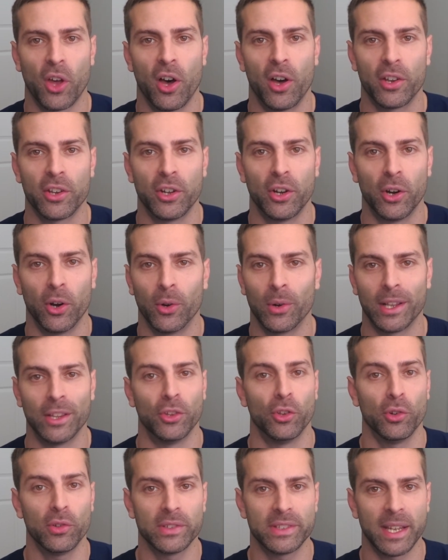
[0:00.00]
on your own and
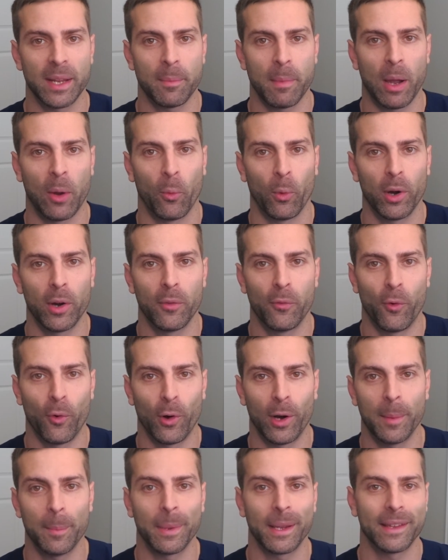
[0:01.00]
don't take my word
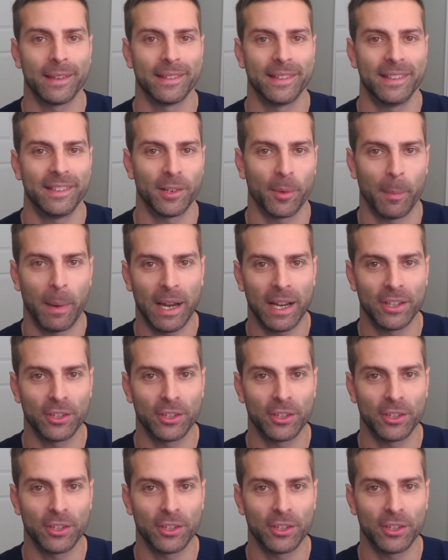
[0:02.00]
for it because these are my